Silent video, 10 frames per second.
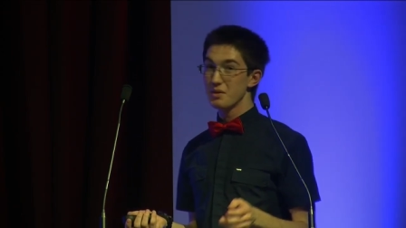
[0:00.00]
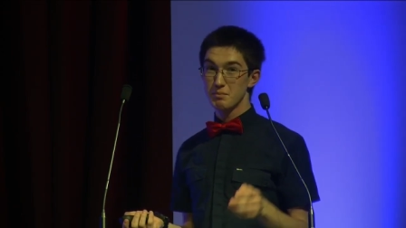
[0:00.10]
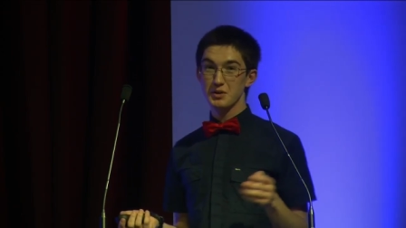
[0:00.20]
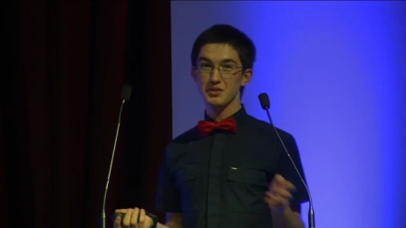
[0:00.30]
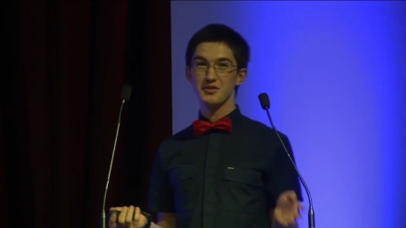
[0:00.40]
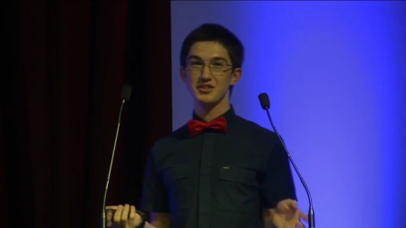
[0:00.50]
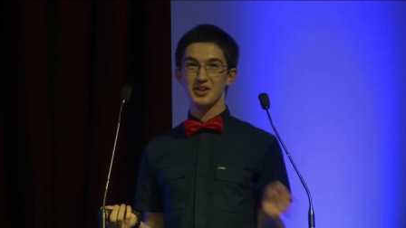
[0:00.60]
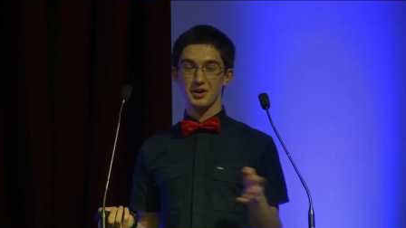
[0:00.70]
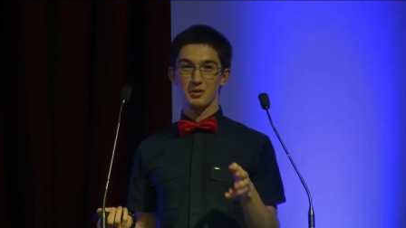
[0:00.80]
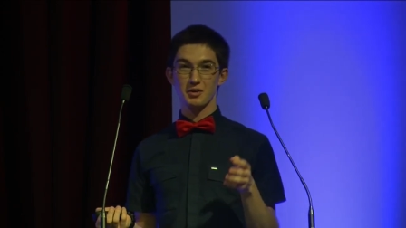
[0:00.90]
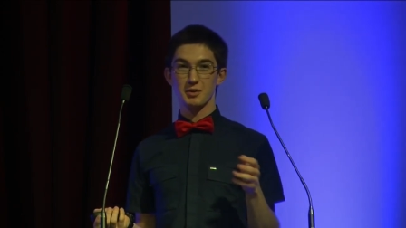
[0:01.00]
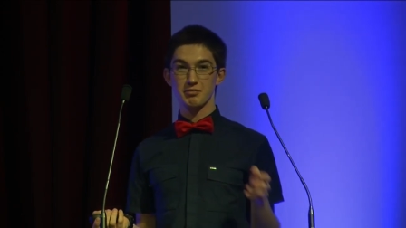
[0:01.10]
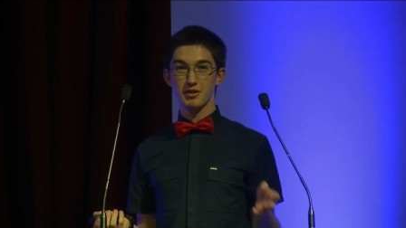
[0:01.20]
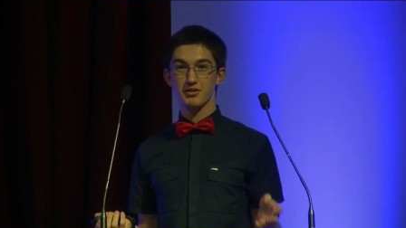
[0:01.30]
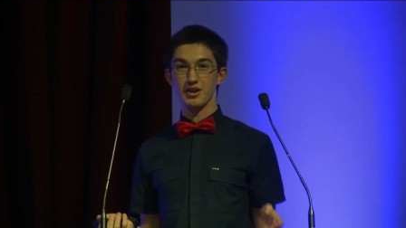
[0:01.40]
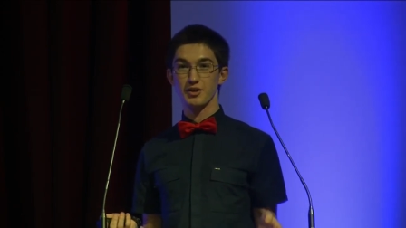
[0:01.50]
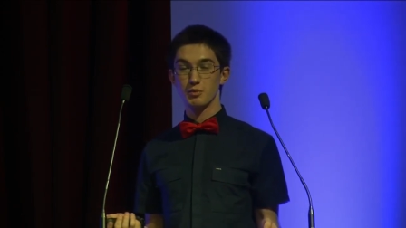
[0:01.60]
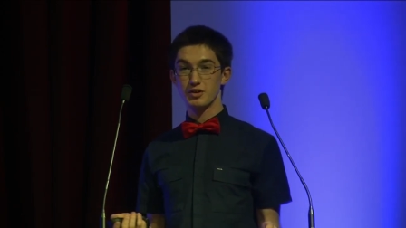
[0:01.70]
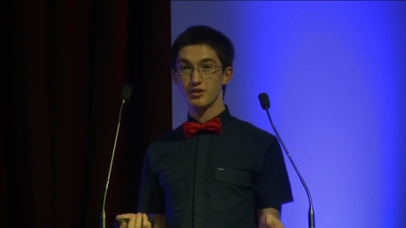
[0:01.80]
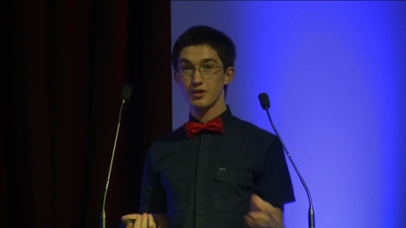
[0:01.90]
because of this tidal locking process,
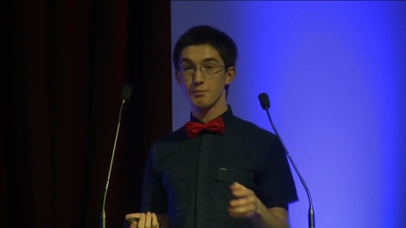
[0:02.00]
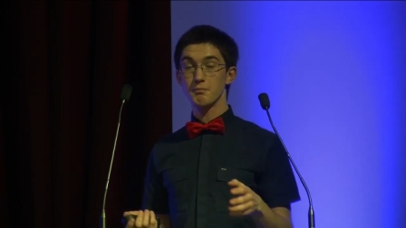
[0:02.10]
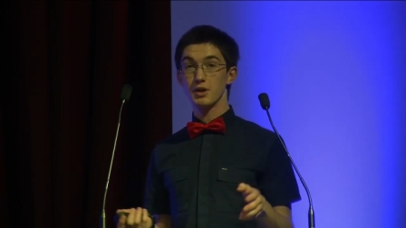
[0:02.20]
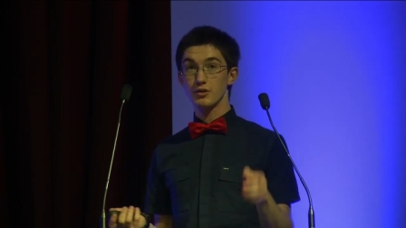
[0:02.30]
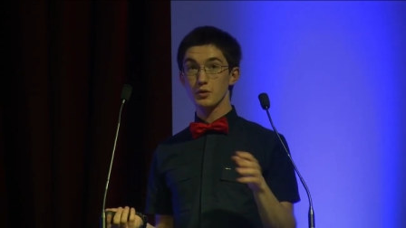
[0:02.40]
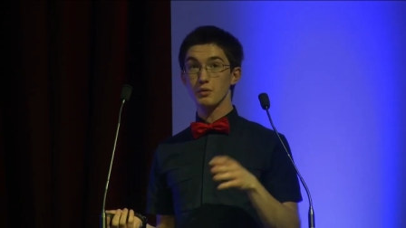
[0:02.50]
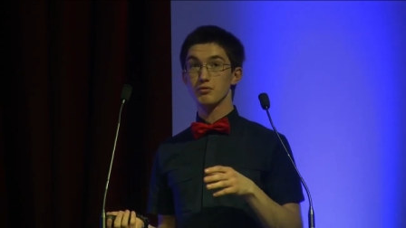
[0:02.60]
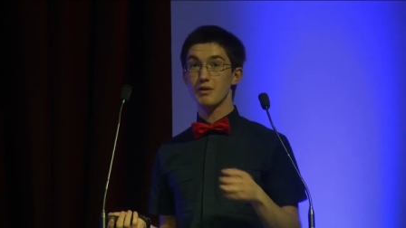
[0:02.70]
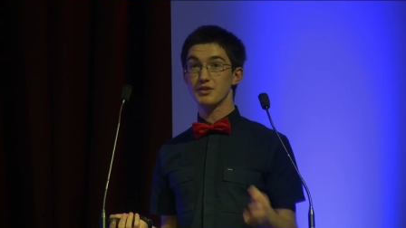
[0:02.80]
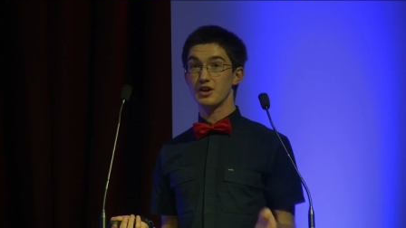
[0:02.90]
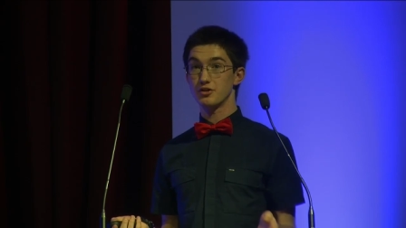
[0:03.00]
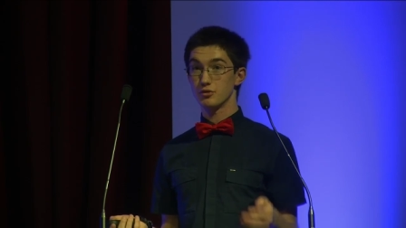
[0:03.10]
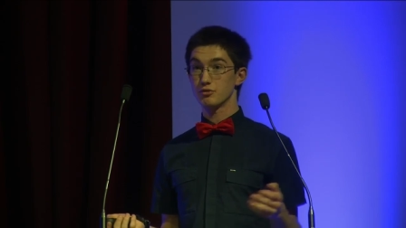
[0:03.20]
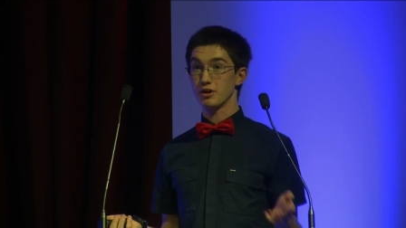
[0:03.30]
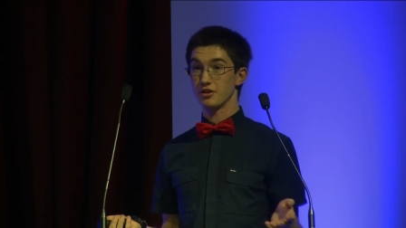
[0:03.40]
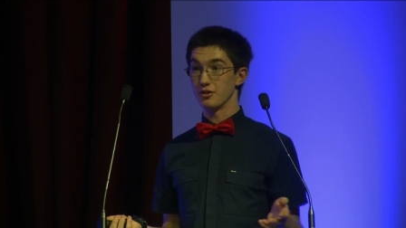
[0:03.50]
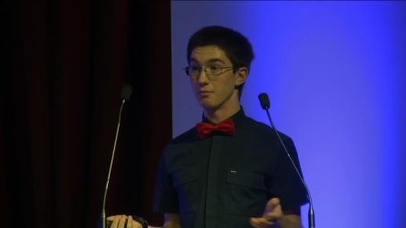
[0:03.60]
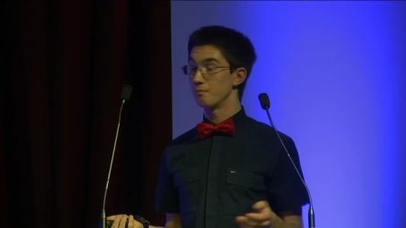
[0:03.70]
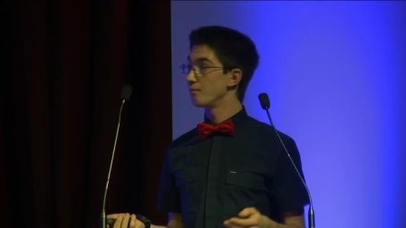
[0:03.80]
which is a sort of gravitational friction.